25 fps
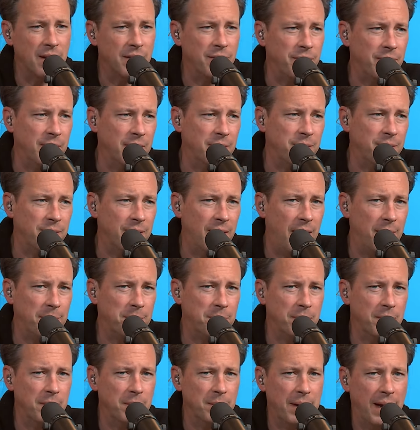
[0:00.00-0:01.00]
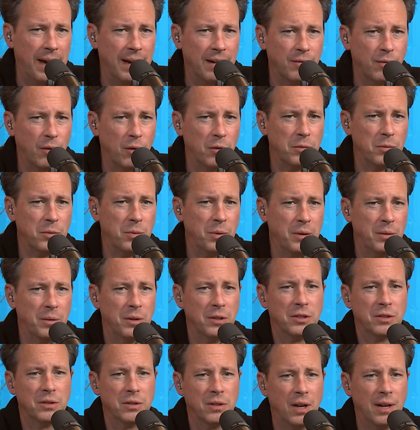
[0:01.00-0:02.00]
of flip flop back and forth between
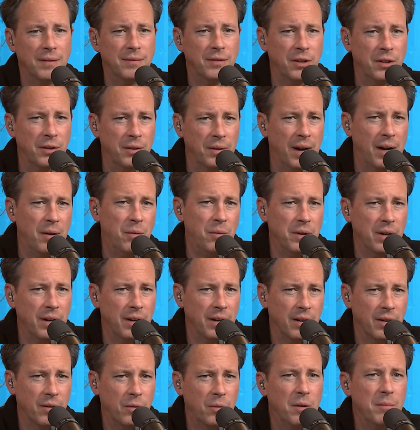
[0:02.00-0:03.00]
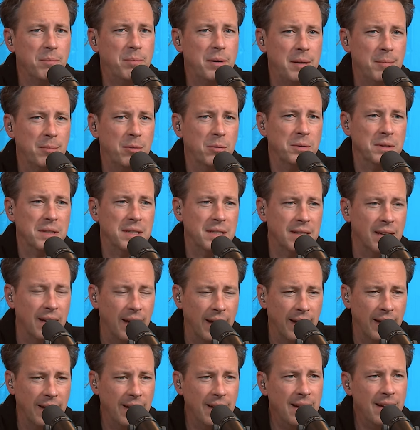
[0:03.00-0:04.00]
what you love to do. And I wanted to know what people would
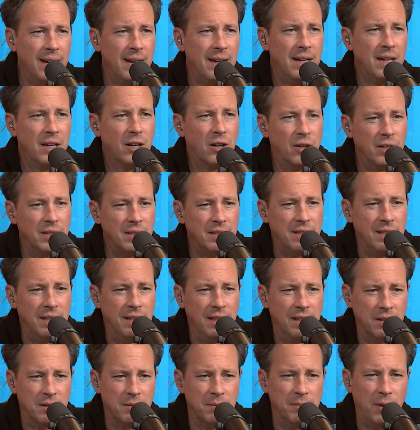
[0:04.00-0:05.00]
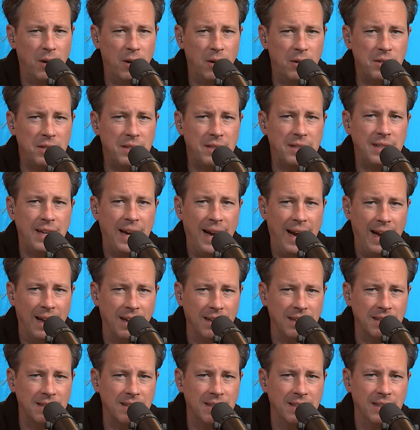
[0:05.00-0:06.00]
say. Kristen oh, is most say?
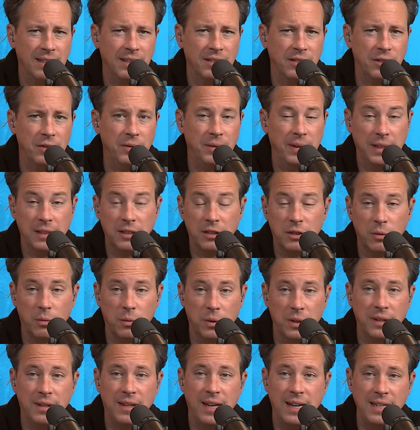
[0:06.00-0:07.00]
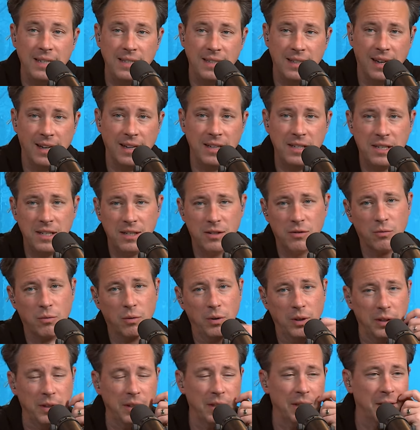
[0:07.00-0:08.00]
talented at doing. So would they say she's
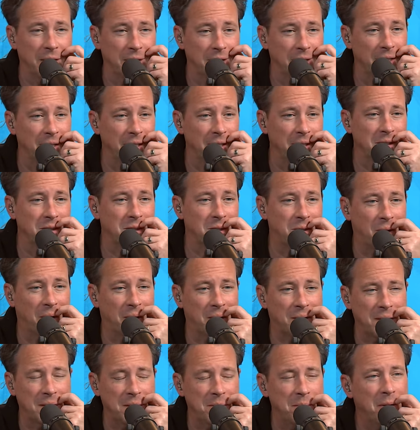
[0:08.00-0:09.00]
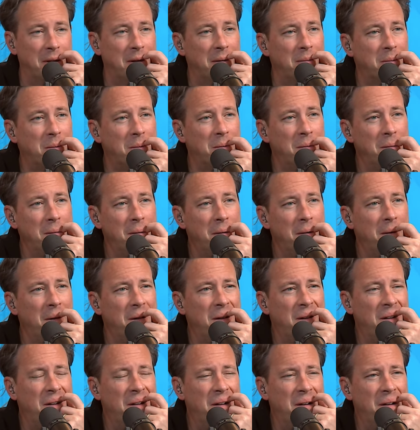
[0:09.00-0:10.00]
really good at instructing people
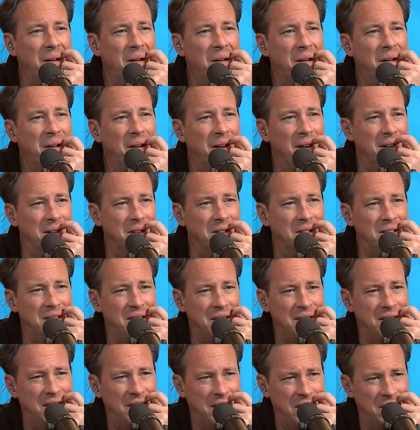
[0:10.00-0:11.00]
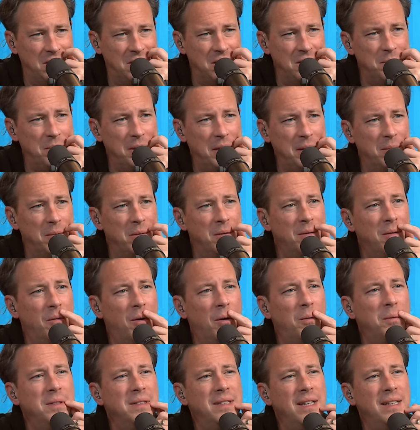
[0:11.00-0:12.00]
and te teaching no. people?
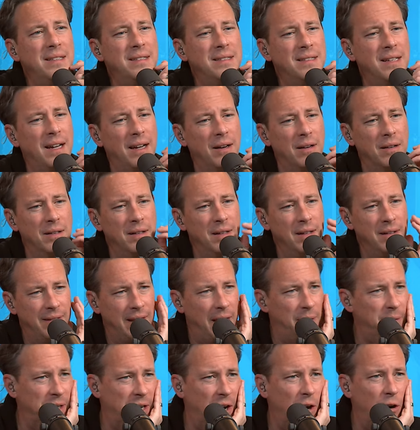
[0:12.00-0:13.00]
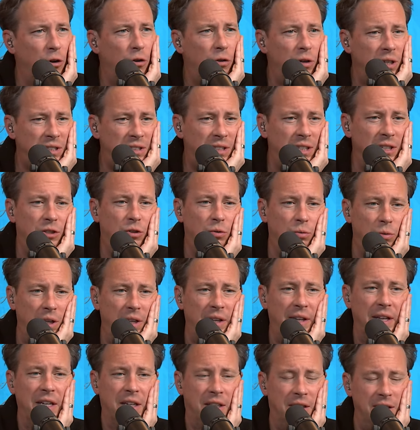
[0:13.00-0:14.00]
What would they say? they would go, Kristen's
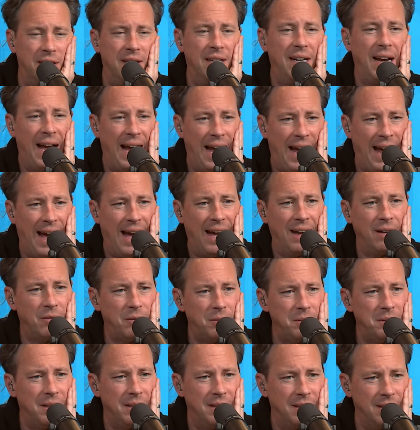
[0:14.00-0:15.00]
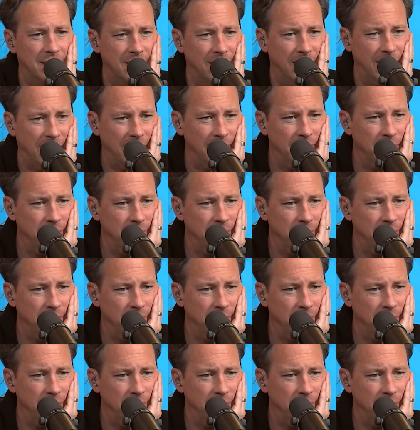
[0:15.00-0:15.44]
really good at. What would they say?